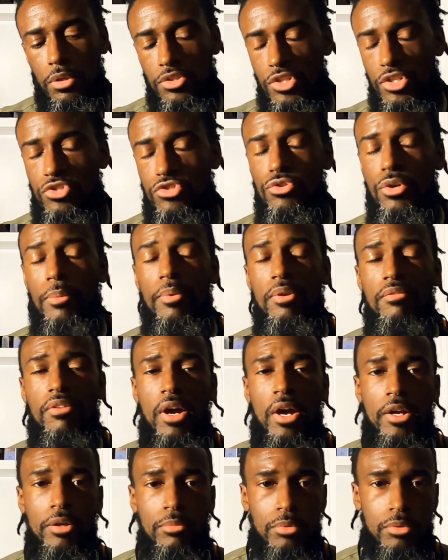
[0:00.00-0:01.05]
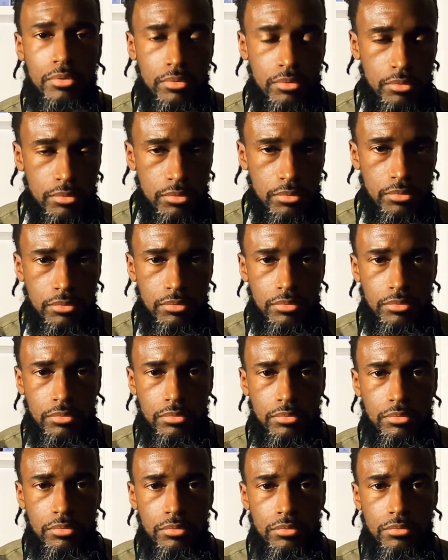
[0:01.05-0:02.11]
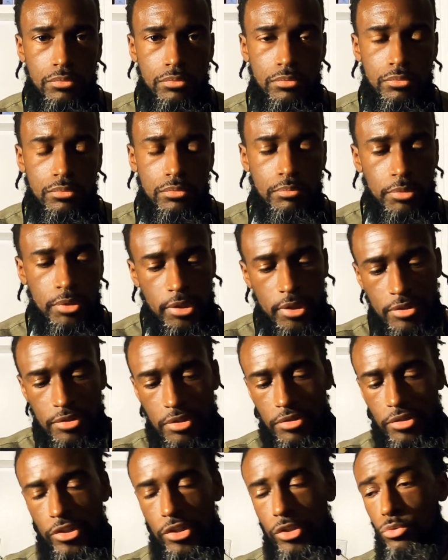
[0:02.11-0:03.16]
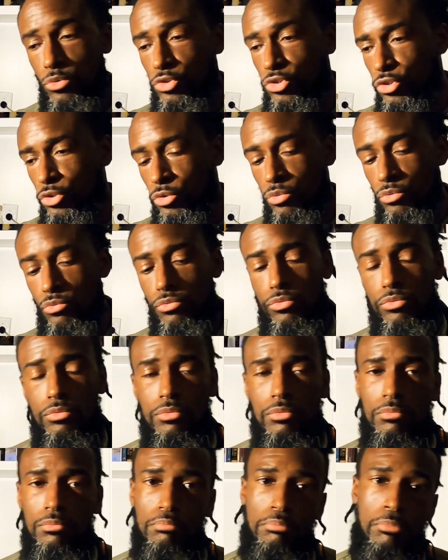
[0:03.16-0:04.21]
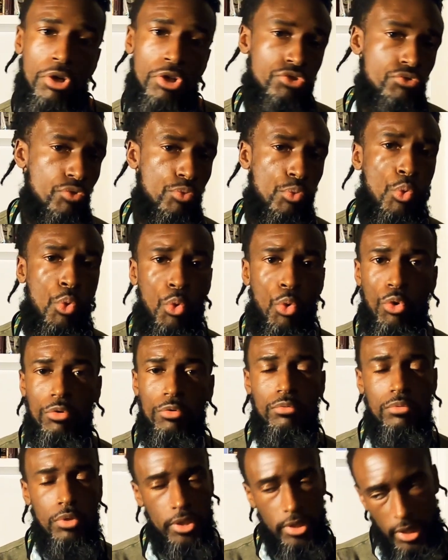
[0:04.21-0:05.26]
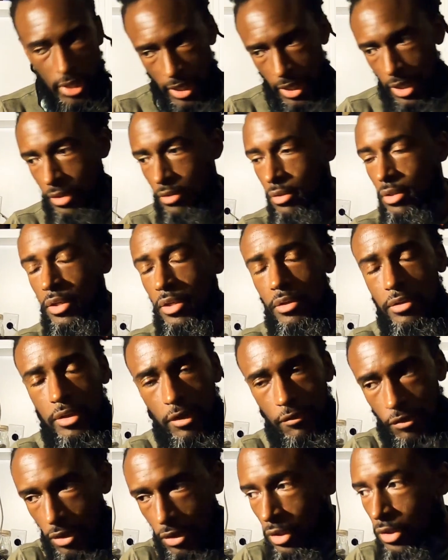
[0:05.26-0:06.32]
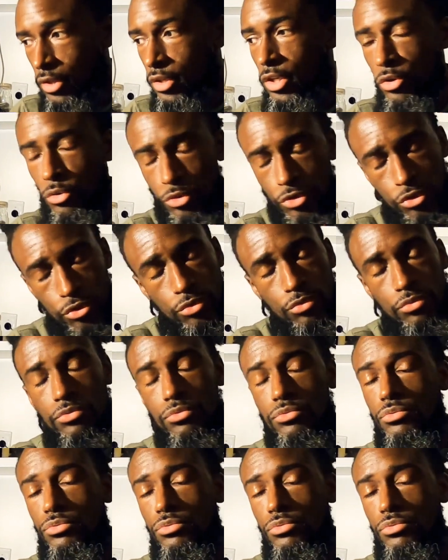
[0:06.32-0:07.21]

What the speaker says: is extremely valuable because it yields you much reward. It can definitely yield you